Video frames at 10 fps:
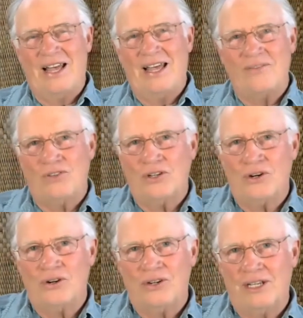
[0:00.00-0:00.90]
I have to
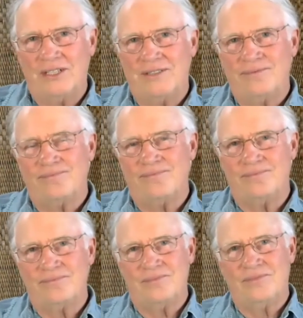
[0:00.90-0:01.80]
earn it,
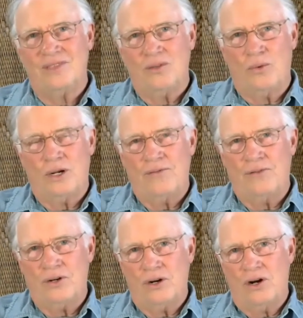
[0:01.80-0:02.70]

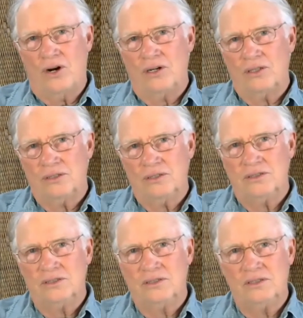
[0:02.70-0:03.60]
whatever our
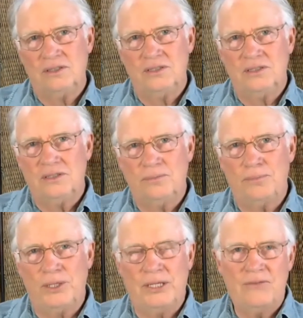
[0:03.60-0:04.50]

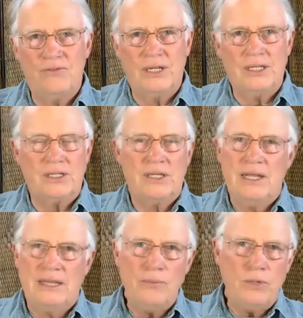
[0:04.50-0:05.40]
belief is.
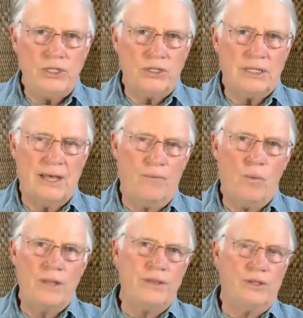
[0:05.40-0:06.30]
Then we just have
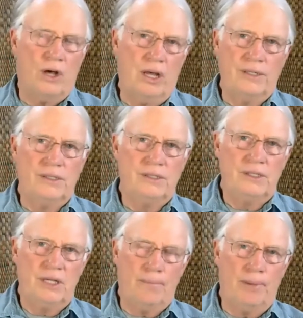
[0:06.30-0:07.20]
one thought
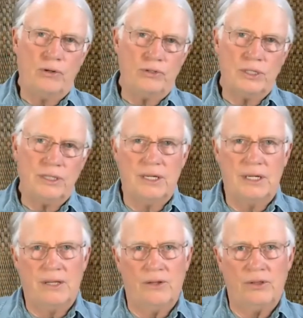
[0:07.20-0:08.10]
opposing
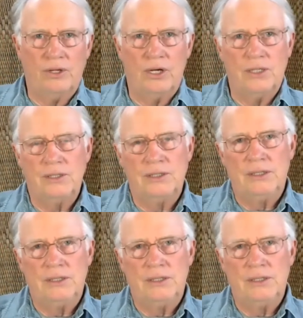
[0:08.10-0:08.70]
another thought.